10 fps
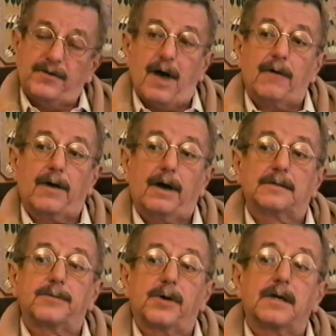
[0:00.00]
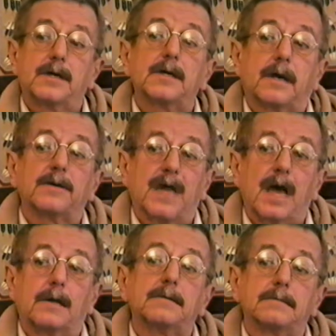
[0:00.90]
My track record is pretty good on
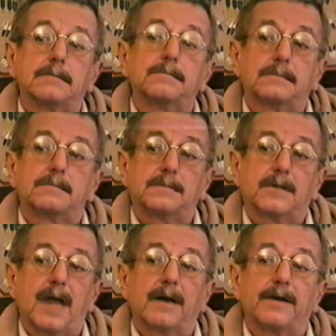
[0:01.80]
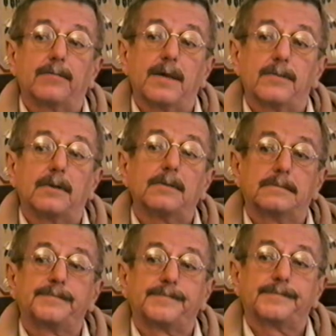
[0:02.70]
talented people.